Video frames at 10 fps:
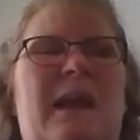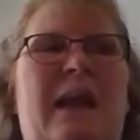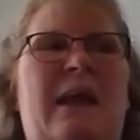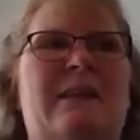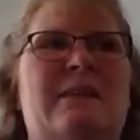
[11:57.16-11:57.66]

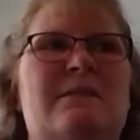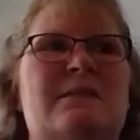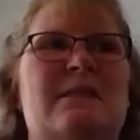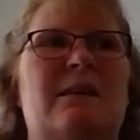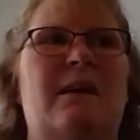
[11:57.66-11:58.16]
And
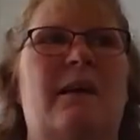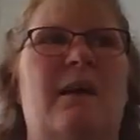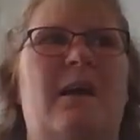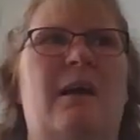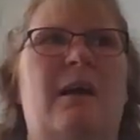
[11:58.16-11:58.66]

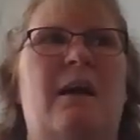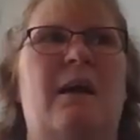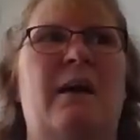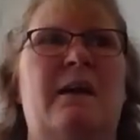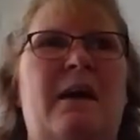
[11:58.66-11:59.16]

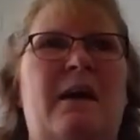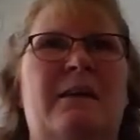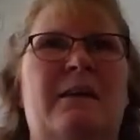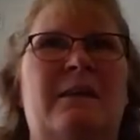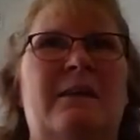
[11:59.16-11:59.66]
I
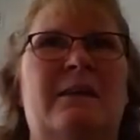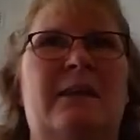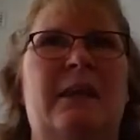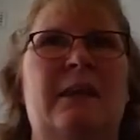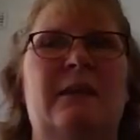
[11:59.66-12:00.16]

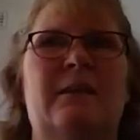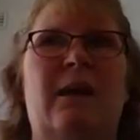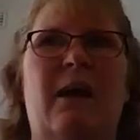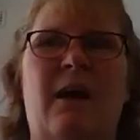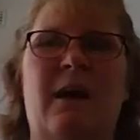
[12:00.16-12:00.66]
think the
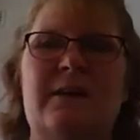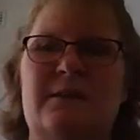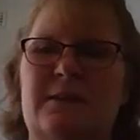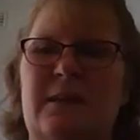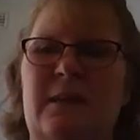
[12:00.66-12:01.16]

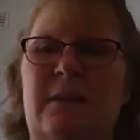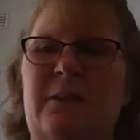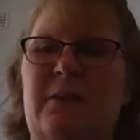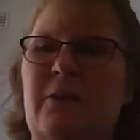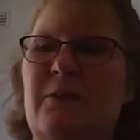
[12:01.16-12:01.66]
hardest thing, and I
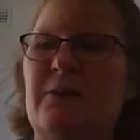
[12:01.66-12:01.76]
know you